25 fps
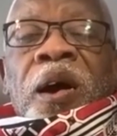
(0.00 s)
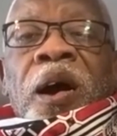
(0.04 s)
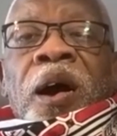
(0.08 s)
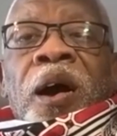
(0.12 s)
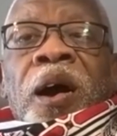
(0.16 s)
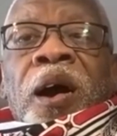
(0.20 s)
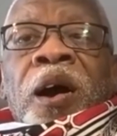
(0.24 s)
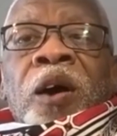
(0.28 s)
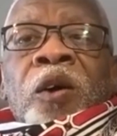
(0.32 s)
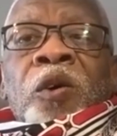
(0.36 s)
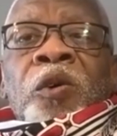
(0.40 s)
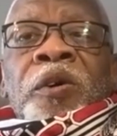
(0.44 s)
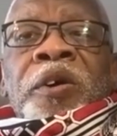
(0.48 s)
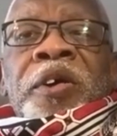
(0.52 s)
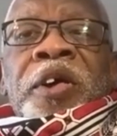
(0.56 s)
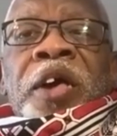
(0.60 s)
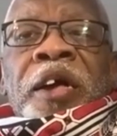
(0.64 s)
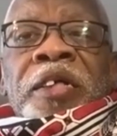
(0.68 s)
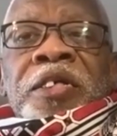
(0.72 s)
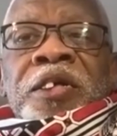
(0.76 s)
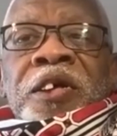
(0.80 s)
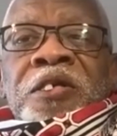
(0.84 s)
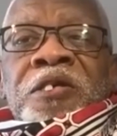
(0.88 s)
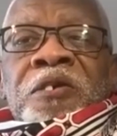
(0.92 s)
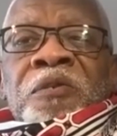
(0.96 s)
how
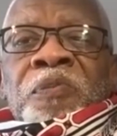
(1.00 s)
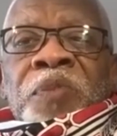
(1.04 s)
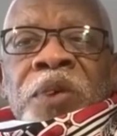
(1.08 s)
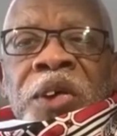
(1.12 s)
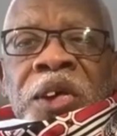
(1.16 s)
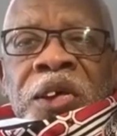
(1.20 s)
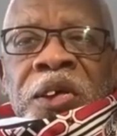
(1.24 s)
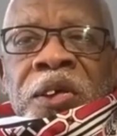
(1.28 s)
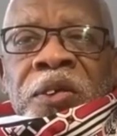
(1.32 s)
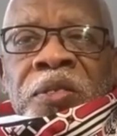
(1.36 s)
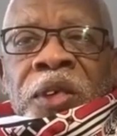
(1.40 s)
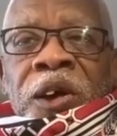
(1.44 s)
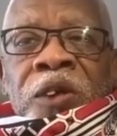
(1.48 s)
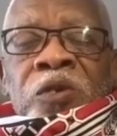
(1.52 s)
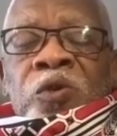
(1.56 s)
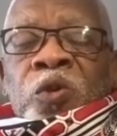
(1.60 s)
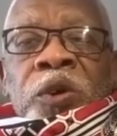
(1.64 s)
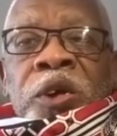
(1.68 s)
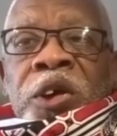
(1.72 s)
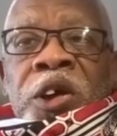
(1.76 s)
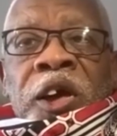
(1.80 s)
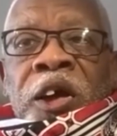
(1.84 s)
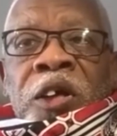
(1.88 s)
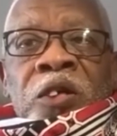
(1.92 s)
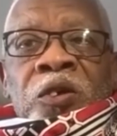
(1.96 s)
can it be that
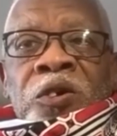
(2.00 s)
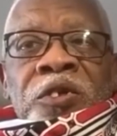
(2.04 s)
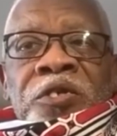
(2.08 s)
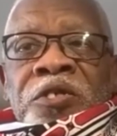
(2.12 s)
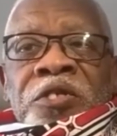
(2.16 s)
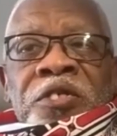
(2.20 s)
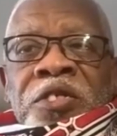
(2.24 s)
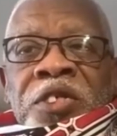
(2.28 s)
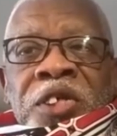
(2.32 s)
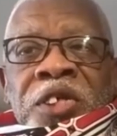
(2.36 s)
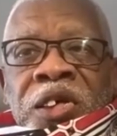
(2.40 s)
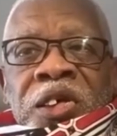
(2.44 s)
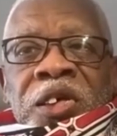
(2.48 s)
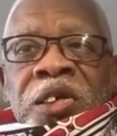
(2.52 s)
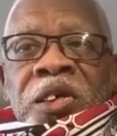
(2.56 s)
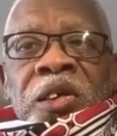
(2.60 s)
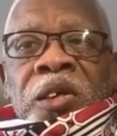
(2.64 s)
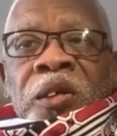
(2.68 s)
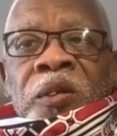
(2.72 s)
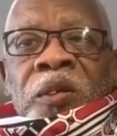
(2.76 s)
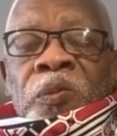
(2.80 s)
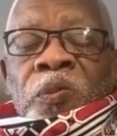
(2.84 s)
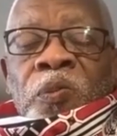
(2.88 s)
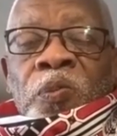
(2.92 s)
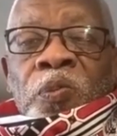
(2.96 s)
we cannot see
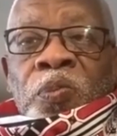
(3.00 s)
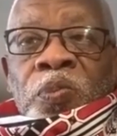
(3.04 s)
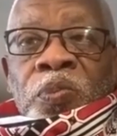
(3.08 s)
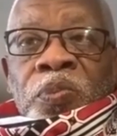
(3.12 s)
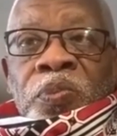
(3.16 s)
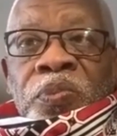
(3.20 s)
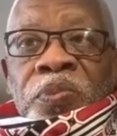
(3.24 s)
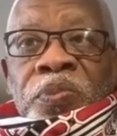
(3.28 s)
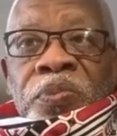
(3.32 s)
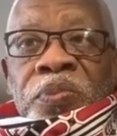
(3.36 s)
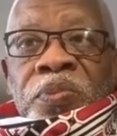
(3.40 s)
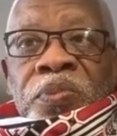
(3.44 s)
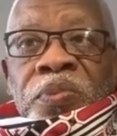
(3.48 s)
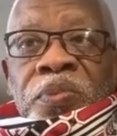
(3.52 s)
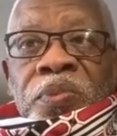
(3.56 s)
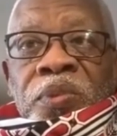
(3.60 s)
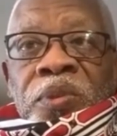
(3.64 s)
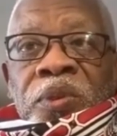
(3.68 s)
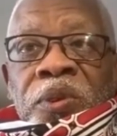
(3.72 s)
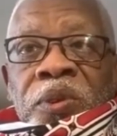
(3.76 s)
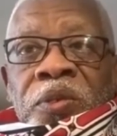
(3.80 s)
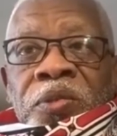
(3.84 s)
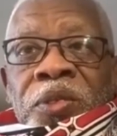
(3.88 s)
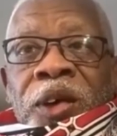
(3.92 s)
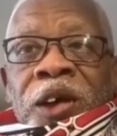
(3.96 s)

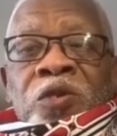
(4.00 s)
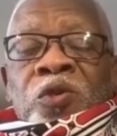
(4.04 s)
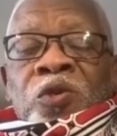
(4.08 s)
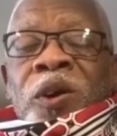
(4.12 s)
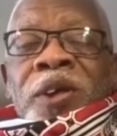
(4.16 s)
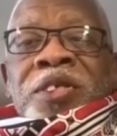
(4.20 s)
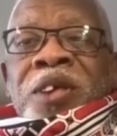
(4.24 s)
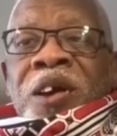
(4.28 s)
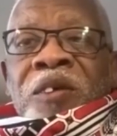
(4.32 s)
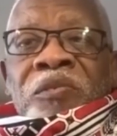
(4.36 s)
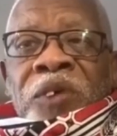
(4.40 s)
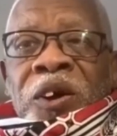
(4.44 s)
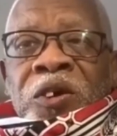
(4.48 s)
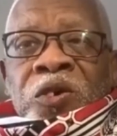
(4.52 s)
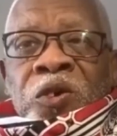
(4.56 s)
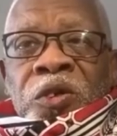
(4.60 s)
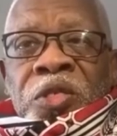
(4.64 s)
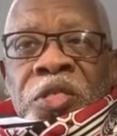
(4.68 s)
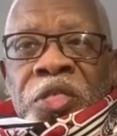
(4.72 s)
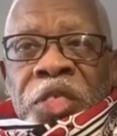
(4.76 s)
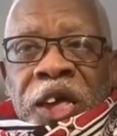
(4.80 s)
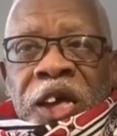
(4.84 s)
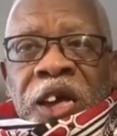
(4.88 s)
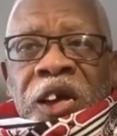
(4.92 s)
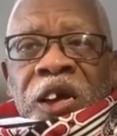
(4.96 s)
that whatever you
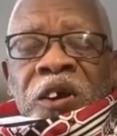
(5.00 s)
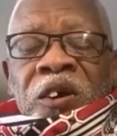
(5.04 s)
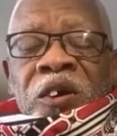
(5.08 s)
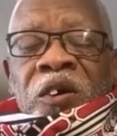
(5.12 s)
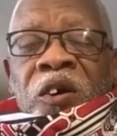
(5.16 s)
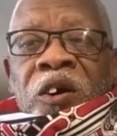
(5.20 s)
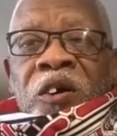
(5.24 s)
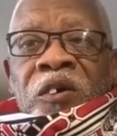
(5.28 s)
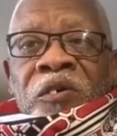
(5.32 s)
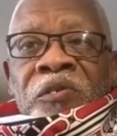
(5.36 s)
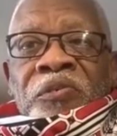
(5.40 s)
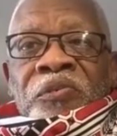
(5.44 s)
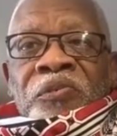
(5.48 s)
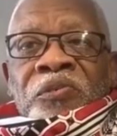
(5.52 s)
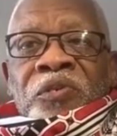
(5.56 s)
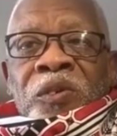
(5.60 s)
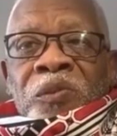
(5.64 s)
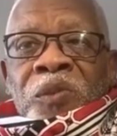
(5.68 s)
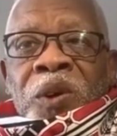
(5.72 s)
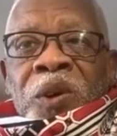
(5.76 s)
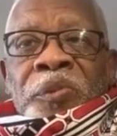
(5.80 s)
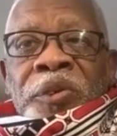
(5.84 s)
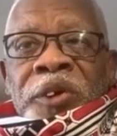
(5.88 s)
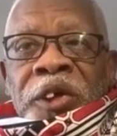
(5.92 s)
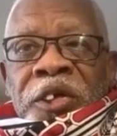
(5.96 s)
think of
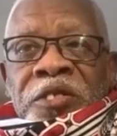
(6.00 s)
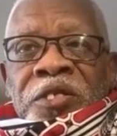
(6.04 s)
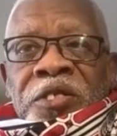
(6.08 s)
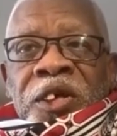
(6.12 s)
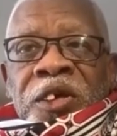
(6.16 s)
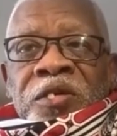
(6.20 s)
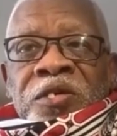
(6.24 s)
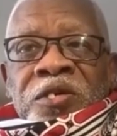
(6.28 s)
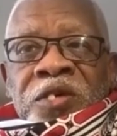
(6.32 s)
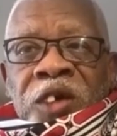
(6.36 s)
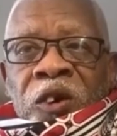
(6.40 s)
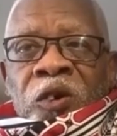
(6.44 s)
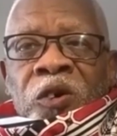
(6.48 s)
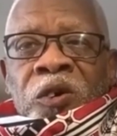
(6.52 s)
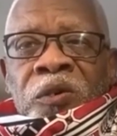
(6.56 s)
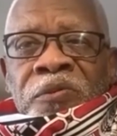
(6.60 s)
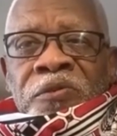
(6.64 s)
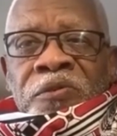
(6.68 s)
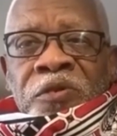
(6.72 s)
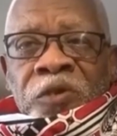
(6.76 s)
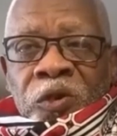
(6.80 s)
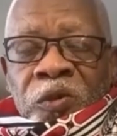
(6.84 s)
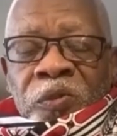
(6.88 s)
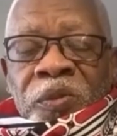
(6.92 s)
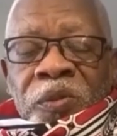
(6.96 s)
former President Jacob
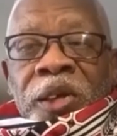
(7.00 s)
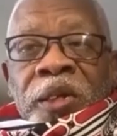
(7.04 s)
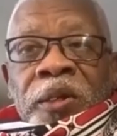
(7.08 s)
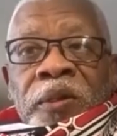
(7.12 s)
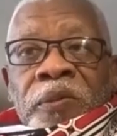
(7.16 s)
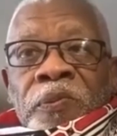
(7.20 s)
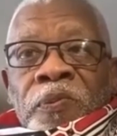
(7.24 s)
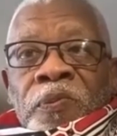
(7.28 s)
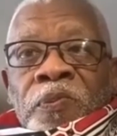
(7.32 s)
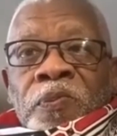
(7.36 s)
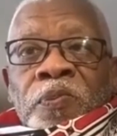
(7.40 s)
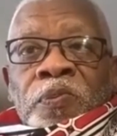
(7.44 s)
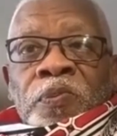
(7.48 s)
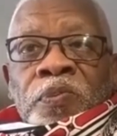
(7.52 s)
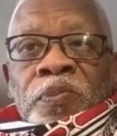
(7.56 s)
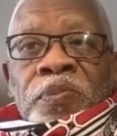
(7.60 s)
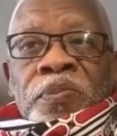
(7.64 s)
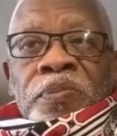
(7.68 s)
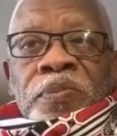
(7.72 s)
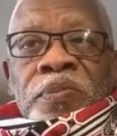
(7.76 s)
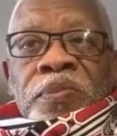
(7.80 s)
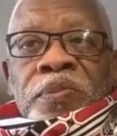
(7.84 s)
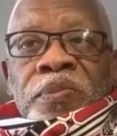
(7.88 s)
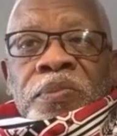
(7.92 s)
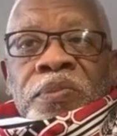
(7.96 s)
Zuma,
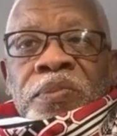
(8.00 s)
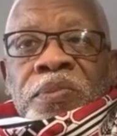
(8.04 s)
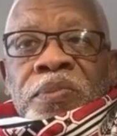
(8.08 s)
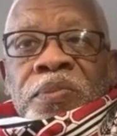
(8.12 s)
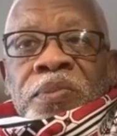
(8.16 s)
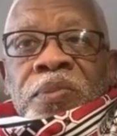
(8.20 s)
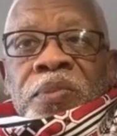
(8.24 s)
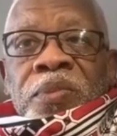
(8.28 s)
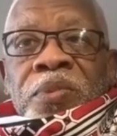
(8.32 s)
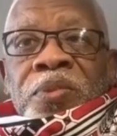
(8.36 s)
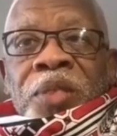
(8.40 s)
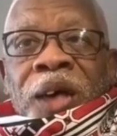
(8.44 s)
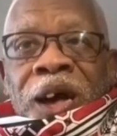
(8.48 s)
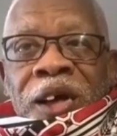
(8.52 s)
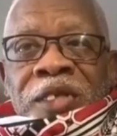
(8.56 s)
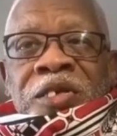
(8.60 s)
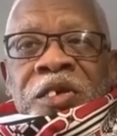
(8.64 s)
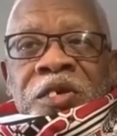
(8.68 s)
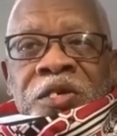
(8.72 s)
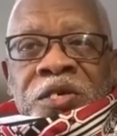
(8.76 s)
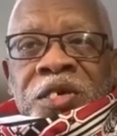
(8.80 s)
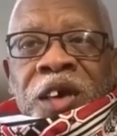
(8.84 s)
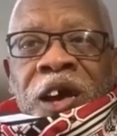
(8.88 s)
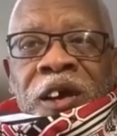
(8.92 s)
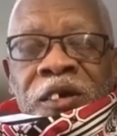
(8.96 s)

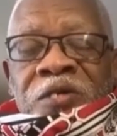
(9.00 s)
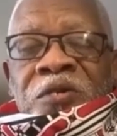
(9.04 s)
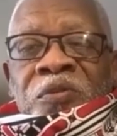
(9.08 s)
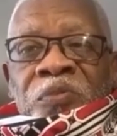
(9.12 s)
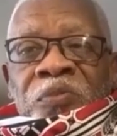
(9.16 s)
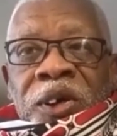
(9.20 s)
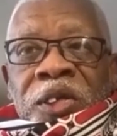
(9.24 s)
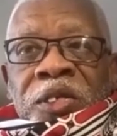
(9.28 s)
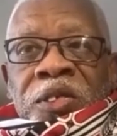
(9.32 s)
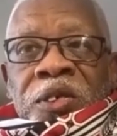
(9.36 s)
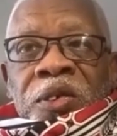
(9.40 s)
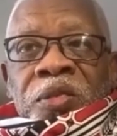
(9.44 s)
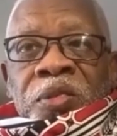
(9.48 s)
that judgment,